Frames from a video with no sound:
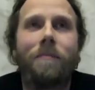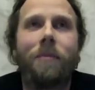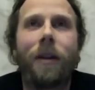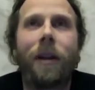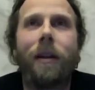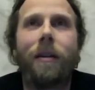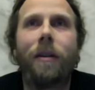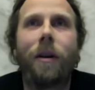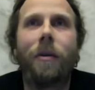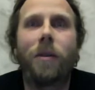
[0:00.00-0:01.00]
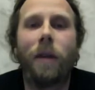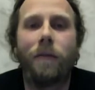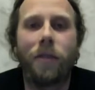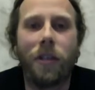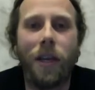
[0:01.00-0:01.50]
really low
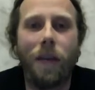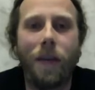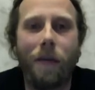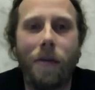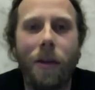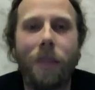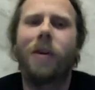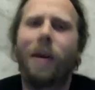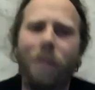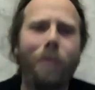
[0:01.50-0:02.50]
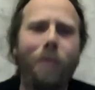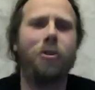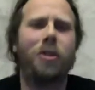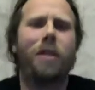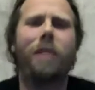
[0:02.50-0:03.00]
self-esteem and everything so you have to push
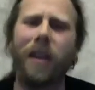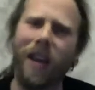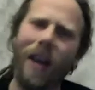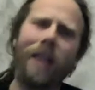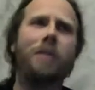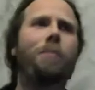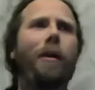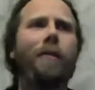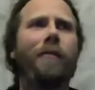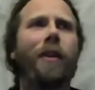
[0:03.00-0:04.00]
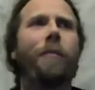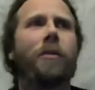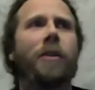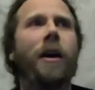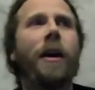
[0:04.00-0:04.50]
them like yeah that's perfect because